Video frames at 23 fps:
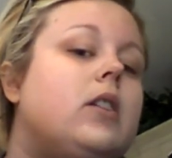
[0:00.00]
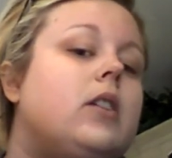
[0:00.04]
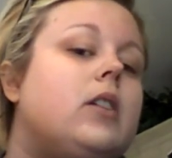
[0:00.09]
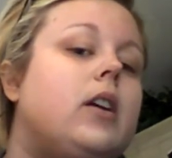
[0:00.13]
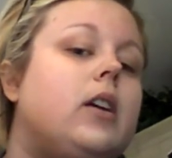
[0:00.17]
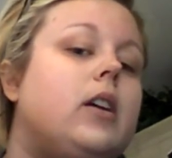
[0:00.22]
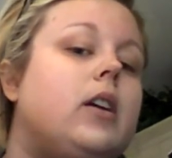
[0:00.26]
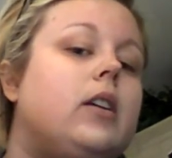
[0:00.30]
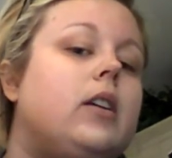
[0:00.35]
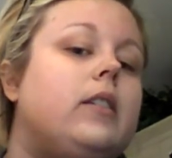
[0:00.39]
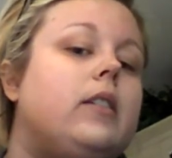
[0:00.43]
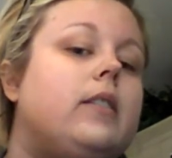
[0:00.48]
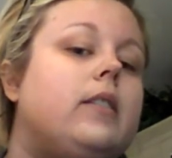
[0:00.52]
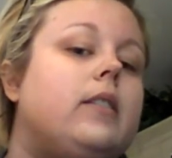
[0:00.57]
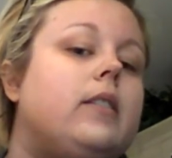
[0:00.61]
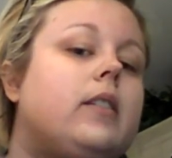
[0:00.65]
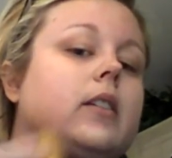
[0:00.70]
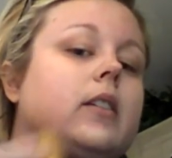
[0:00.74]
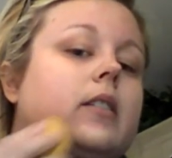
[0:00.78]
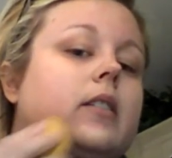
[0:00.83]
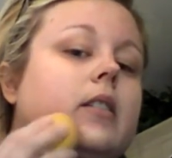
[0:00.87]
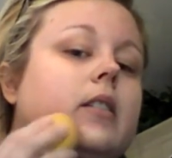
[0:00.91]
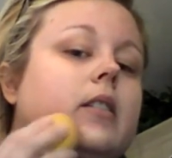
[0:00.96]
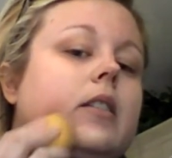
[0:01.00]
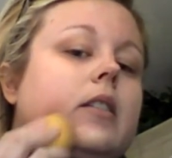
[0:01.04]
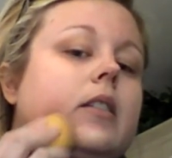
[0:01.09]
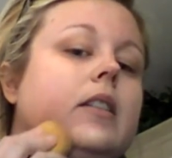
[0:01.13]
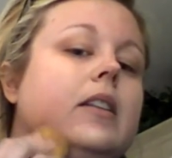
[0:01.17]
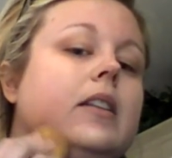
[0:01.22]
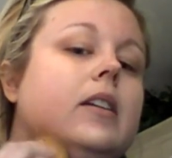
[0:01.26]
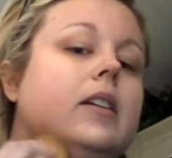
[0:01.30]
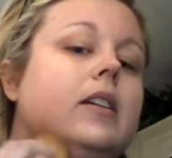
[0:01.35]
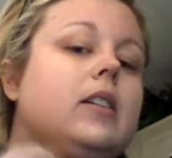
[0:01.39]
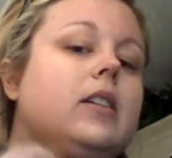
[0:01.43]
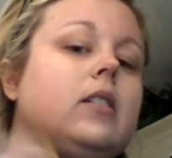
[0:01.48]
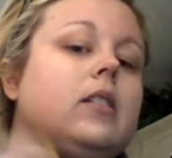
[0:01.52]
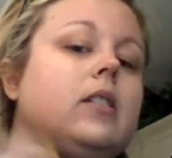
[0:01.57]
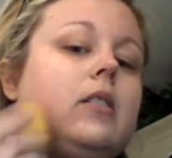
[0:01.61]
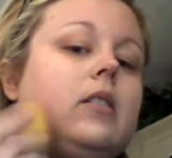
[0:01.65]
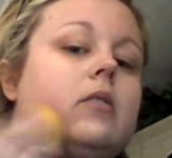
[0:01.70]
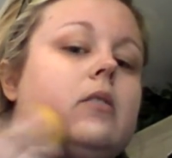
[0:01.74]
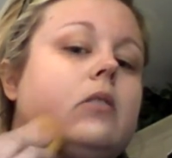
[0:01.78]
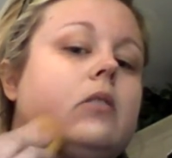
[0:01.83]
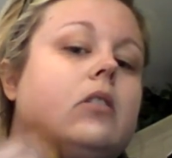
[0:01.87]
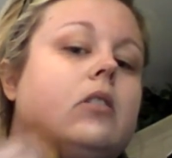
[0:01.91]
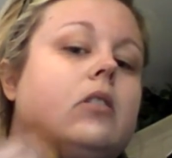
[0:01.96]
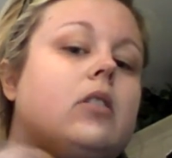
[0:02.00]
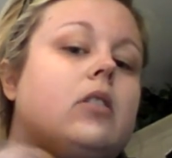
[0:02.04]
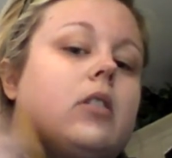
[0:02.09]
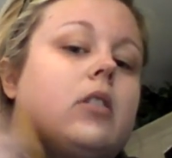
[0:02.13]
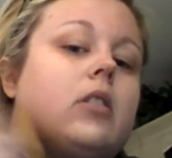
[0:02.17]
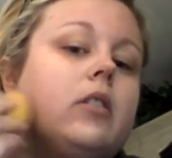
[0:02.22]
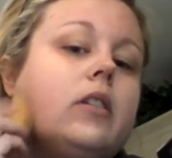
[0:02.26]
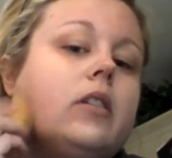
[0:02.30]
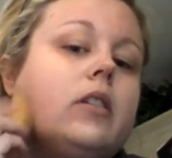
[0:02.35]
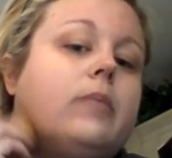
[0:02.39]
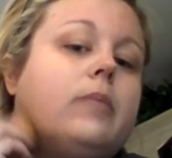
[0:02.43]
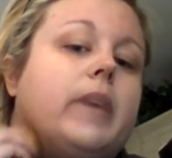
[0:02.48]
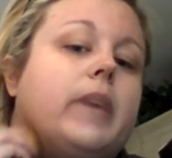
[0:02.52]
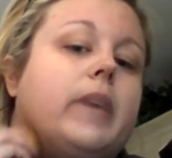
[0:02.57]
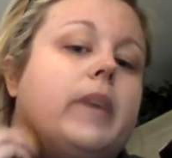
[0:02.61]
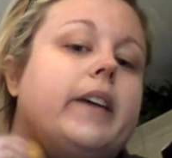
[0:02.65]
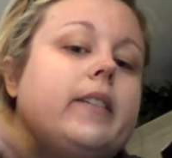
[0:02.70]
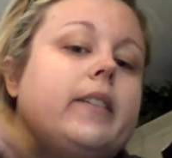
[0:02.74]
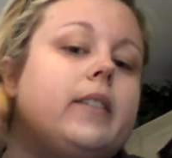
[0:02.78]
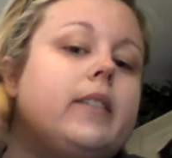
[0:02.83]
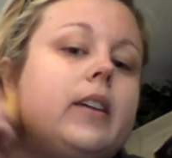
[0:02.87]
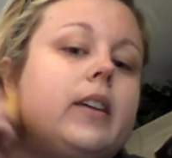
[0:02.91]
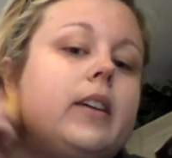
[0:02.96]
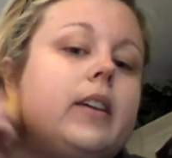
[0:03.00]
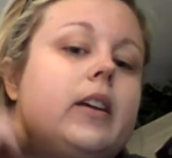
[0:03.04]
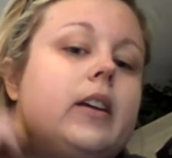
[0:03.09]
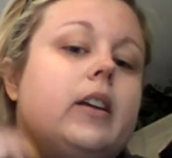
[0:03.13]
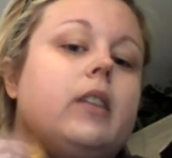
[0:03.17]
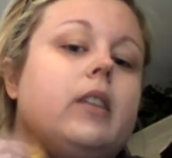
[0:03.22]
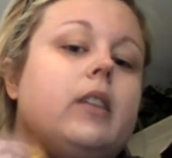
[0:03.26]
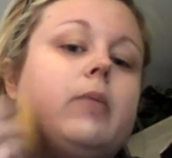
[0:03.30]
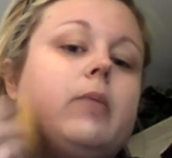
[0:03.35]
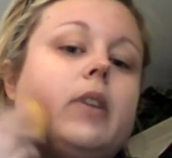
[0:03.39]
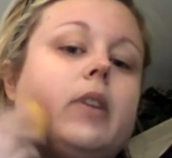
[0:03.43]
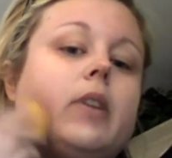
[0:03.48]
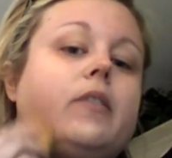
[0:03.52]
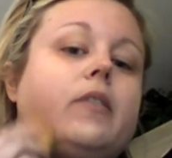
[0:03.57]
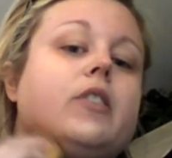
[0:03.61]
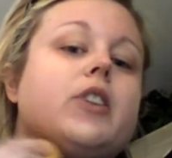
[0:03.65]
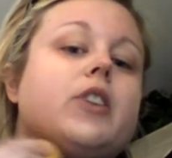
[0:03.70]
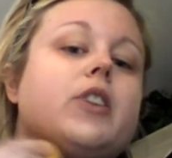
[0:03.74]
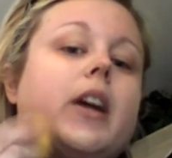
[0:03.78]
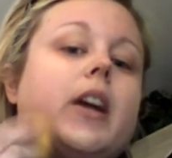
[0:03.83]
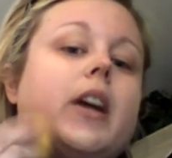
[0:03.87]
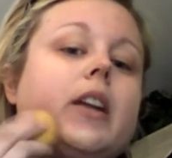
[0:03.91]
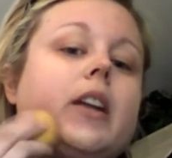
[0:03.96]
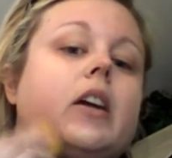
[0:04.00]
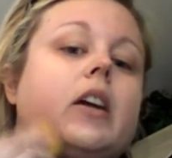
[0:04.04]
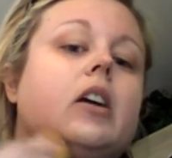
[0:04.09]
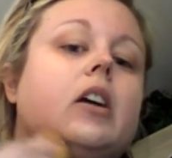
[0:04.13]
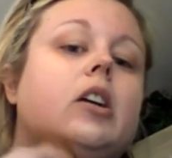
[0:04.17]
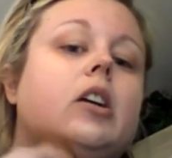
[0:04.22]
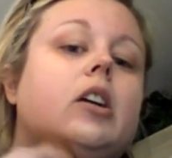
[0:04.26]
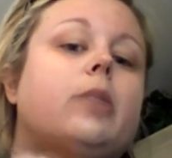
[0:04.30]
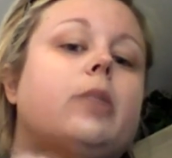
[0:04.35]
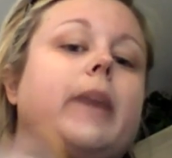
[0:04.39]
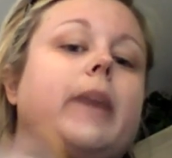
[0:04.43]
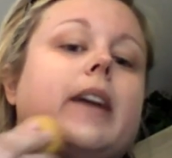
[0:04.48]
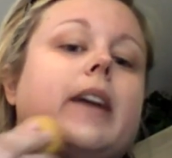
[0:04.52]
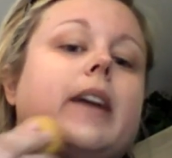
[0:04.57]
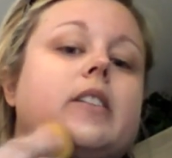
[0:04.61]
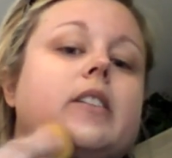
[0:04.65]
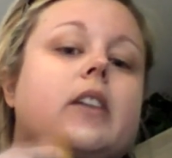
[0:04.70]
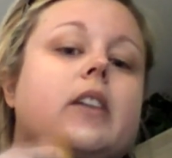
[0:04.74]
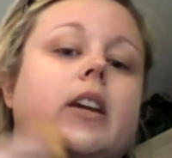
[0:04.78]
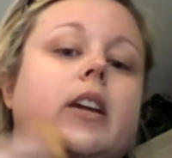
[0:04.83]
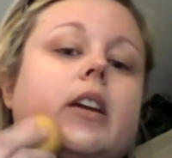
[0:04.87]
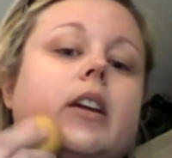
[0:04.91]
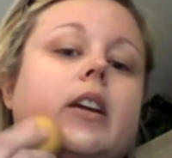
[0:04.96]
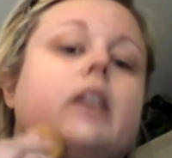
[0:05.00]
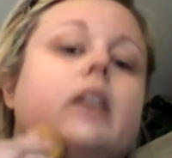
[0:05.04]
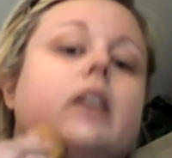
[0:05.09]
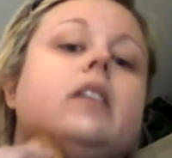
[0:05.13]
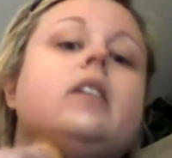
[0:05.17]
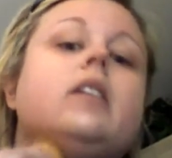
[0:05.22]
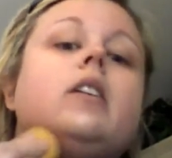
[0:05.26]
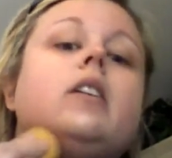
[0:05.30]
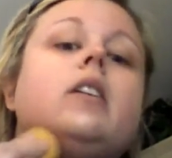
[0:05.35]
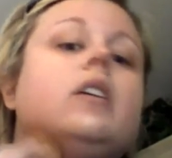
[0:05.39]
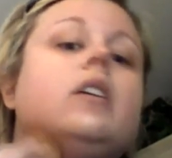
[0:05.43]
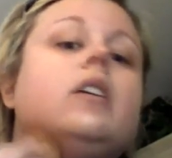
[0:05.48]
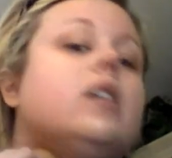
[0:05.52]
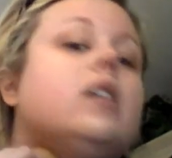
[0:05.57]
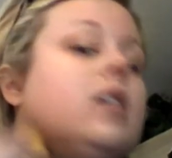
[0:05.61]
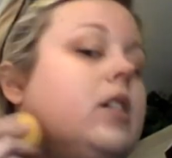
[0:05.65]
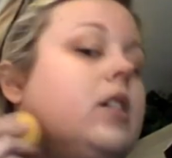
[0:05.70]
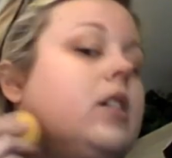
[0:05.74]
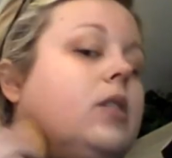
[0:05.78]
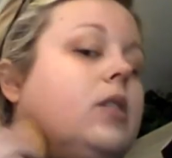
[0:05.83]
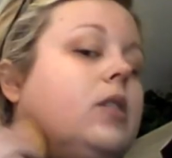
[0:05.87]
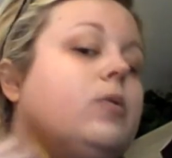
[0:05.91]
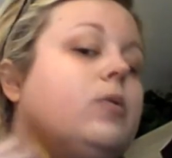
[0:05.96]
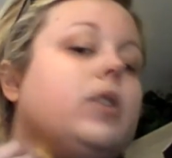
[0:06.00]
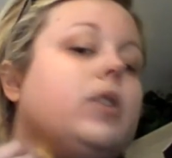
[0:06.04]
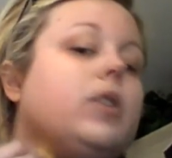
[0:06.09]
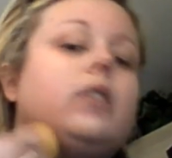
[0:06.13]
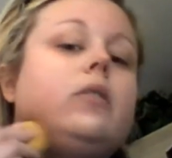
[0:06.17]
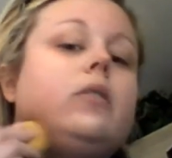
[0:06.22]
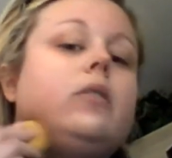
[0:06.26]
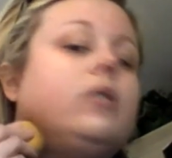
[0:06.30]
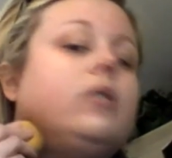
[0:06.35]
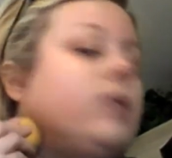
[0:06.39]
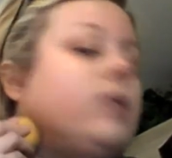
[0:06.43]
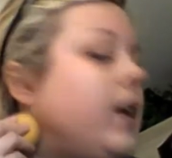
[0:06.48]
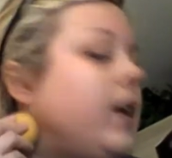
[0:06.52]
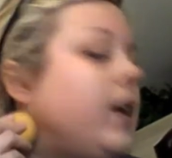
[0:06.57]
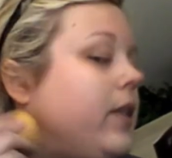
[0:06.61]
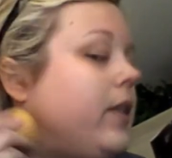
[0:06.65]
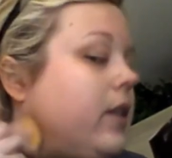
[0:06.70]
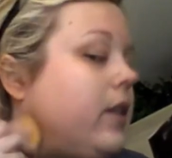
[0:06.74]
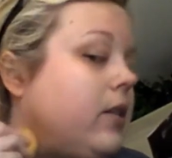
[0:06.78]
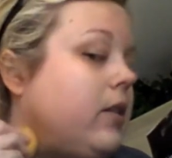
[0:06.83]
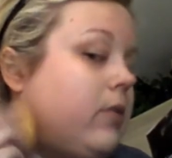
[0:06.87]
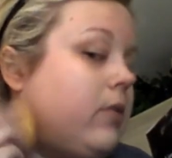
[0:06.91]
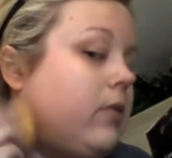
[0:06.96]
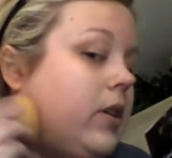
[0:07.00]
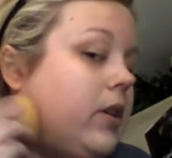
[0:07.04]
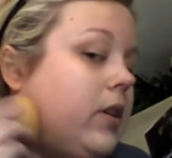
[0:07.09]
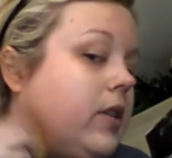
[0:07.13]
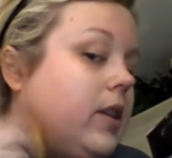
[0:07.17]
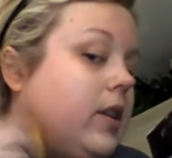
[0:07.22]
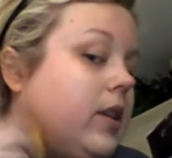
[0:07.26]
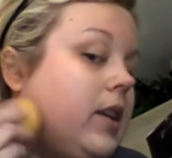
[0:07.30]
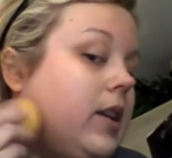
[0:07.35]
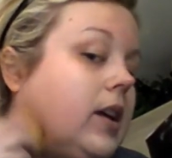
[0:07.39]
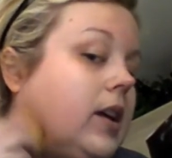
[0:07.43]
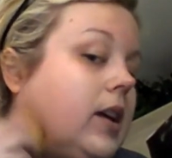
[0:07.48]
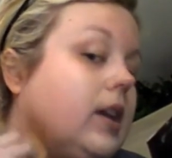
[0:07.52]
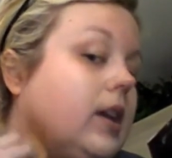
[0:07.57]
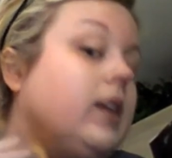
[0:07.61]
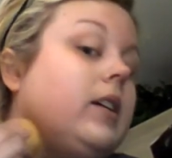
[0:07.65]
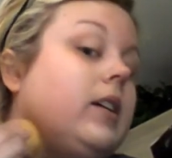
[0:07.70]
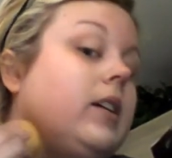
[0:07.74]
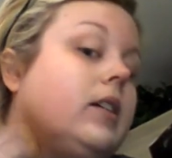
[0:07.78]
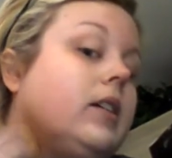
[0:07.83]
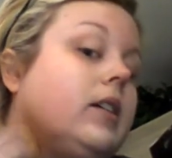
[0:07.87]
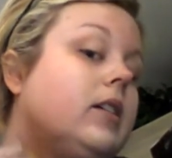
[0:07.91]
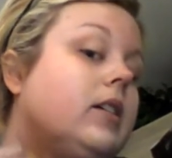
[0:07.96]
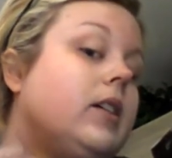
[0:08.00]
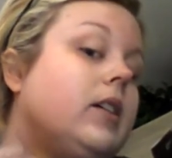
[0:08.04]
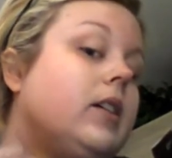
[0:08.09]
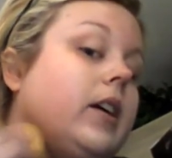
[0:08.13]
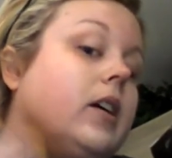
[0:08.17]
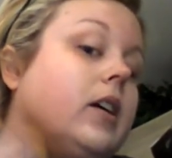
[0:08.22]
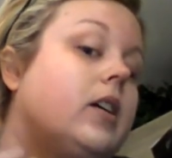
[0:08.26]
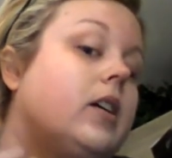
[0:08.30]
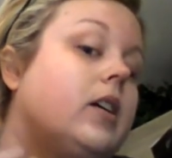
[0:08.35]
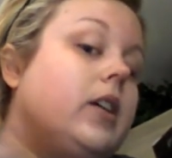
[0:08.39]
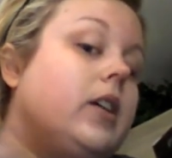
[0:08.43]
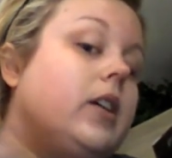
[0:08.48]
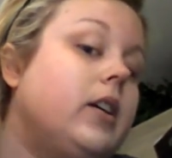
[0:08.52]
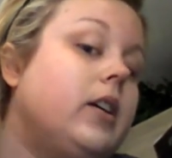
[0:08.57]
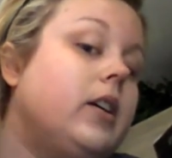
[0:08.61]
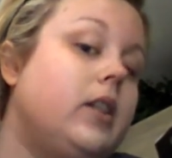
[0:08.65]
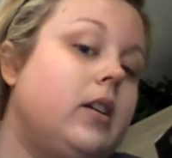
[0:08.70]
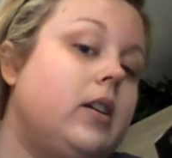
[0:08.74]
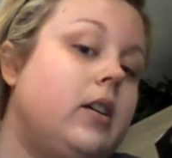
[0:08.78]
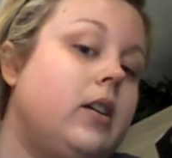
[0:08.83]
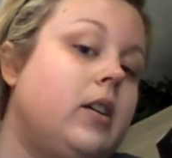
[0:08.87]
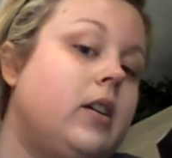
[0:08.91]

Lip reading: Okay, see it's a little darker than my skin, but if you're trying to color match again, you want to do it right there around the neck area